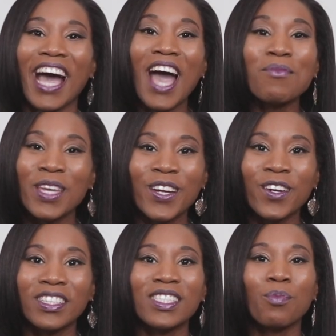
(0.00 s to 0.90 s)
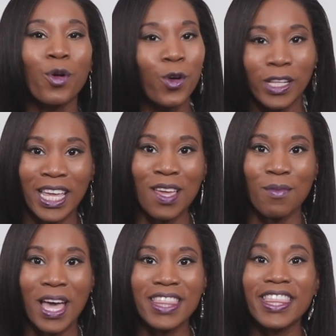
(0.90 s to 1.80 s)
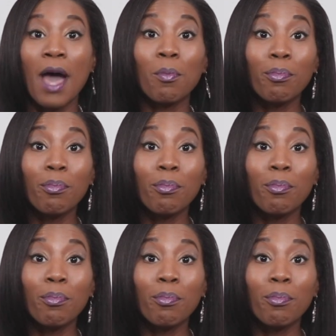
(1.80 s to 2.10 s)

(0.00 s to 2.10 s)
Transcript: I'm here to proclaim that